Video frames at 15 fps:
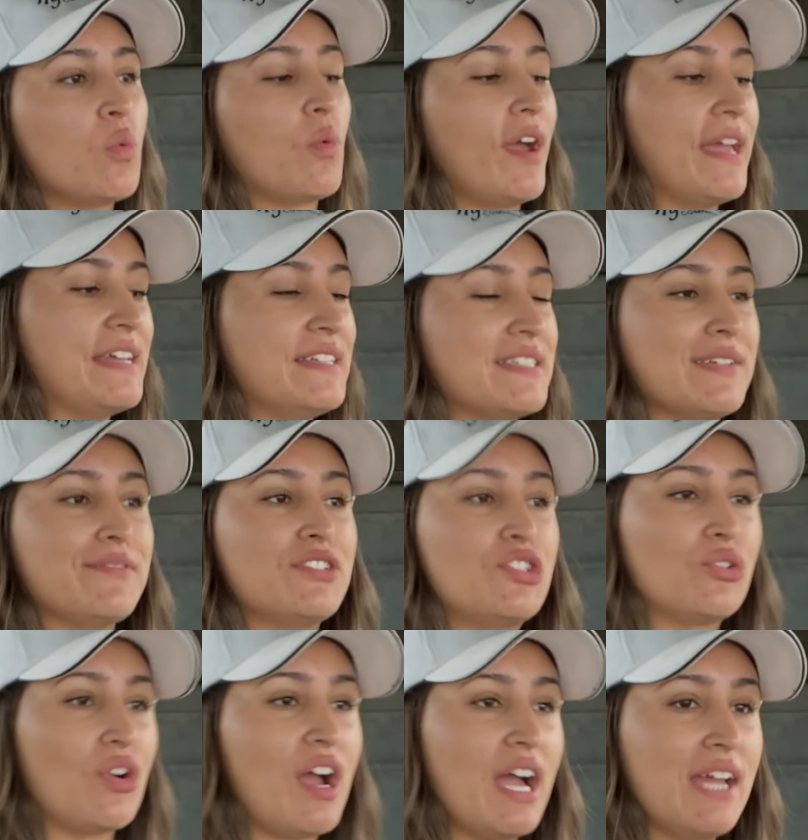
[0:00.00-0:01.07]
ways of
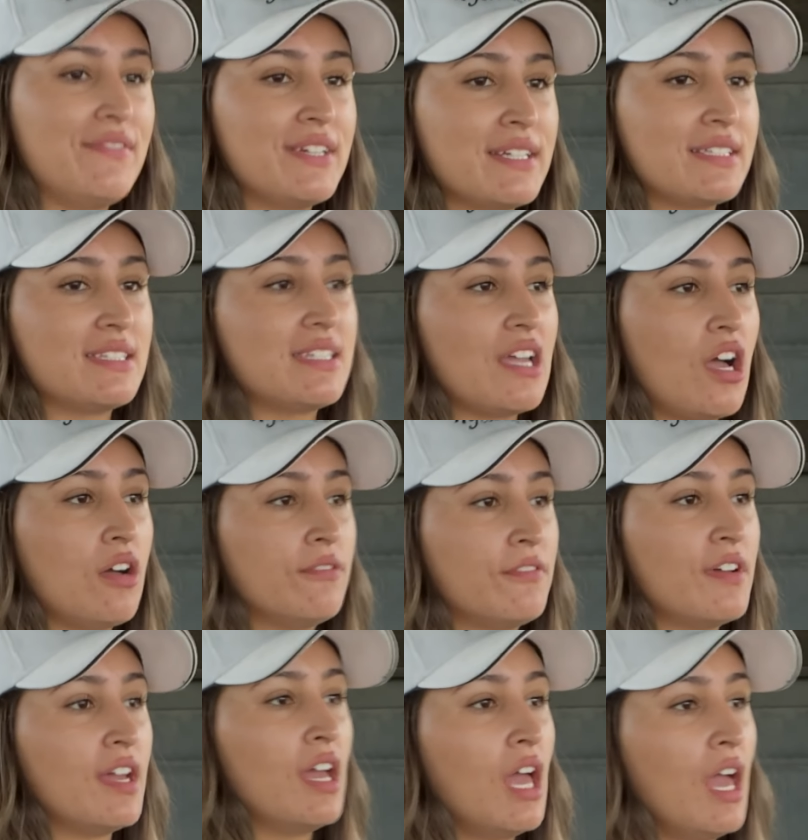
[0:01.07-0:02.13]
driving itself.
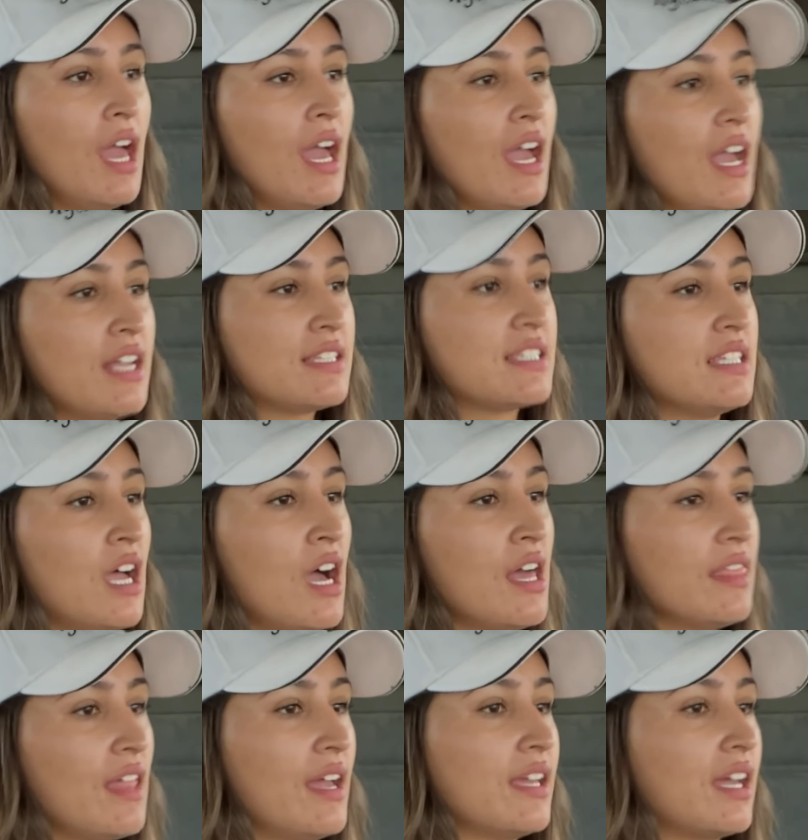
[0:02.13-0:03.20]
It's
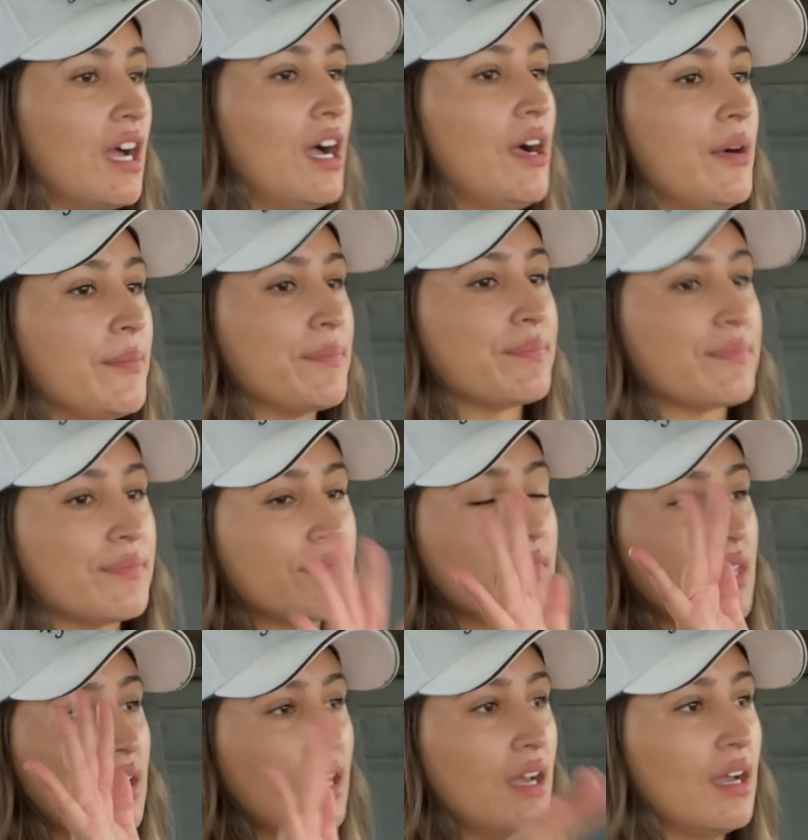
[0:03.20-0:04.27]
not like um,
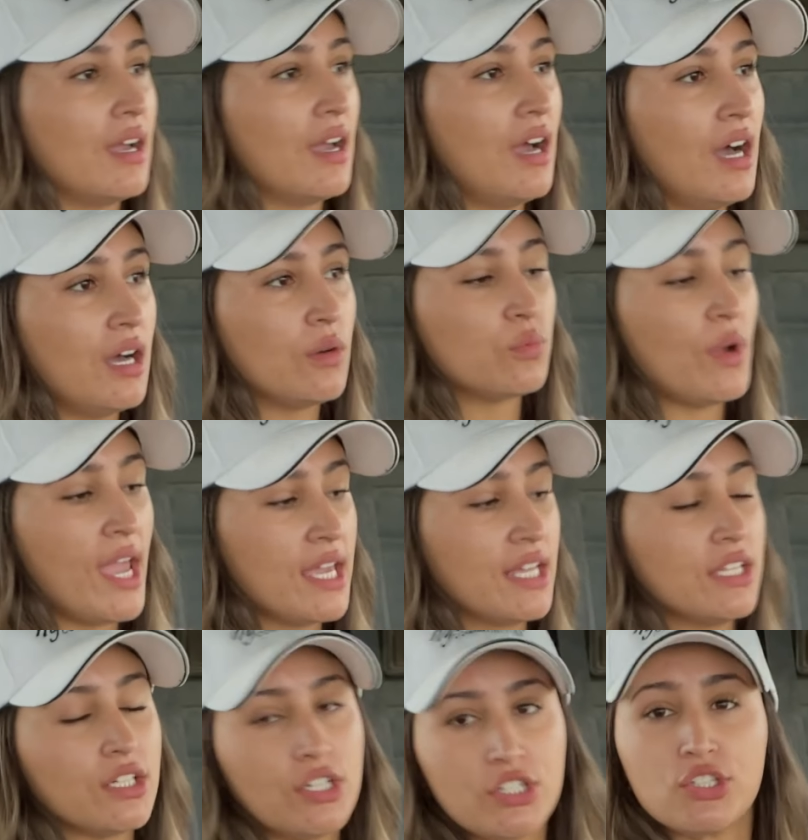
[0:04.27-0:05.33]
a
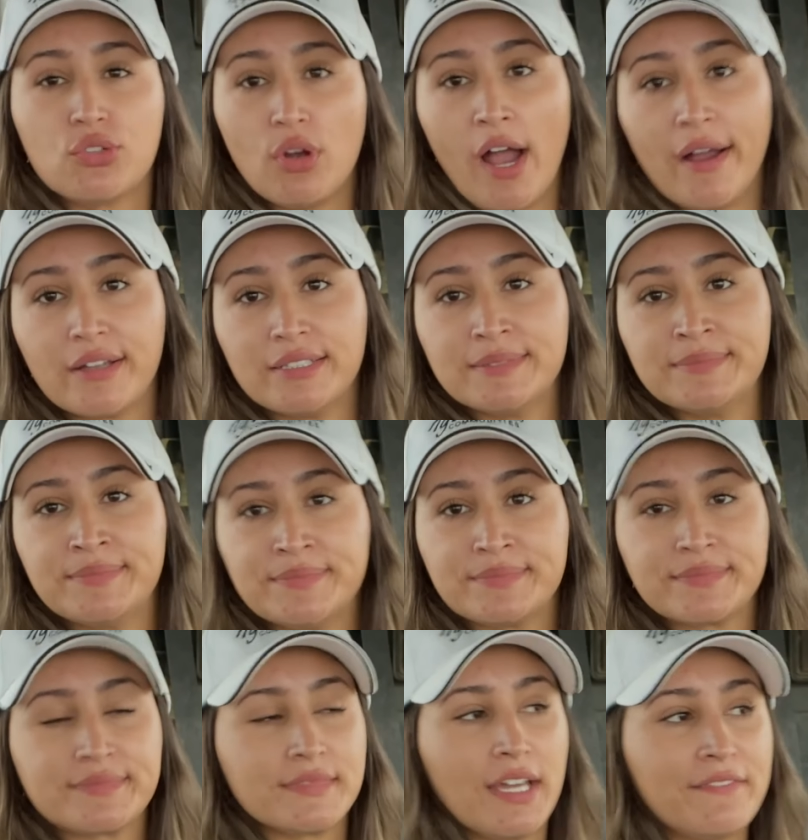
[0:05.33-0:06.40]
regular truck,
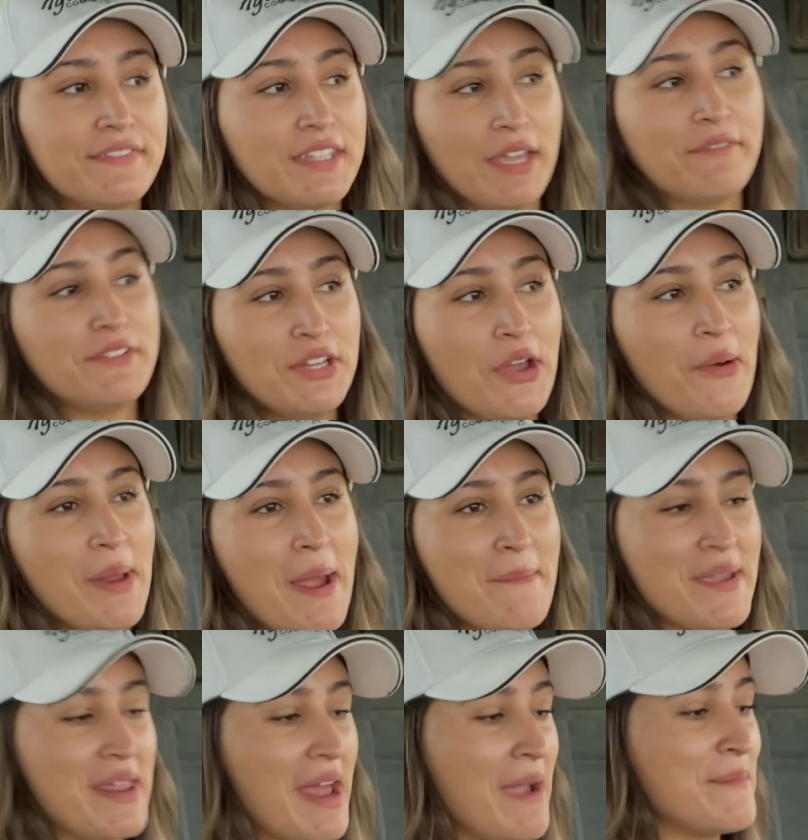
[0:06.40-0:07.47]
if you know what I
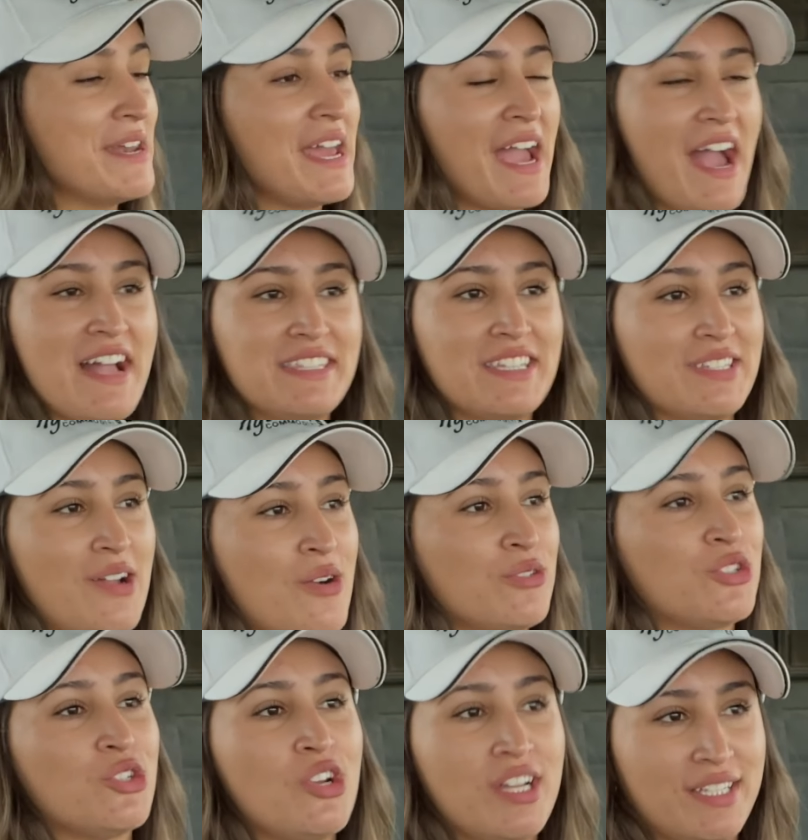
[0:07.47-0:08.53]
mean. I mean, it has its
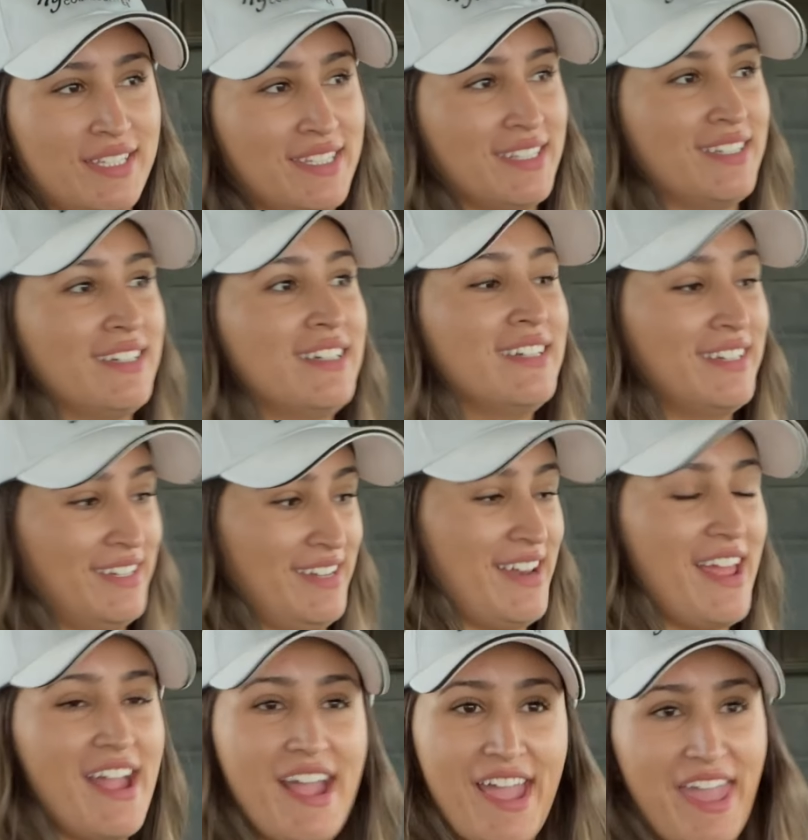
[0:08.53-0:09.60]
own tricks
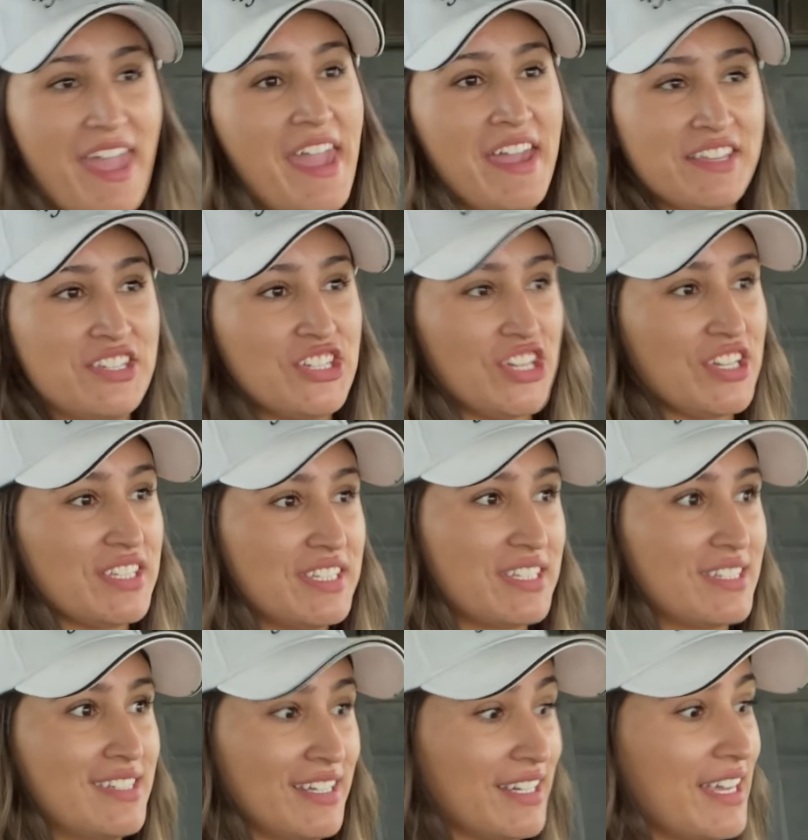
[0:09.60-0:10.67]
and
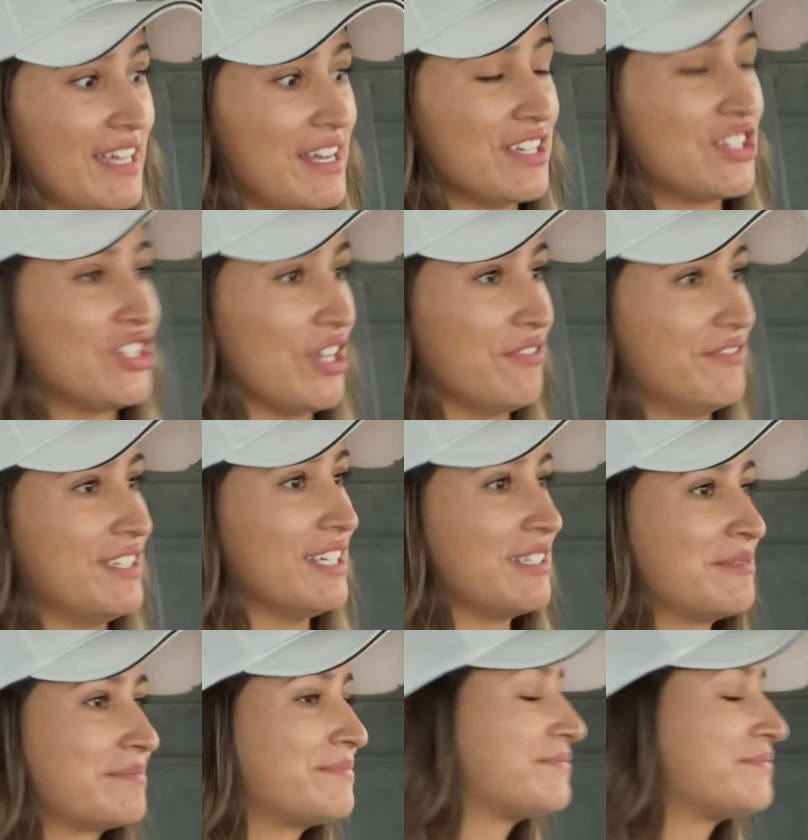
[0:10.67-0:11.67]
just to get it shifted.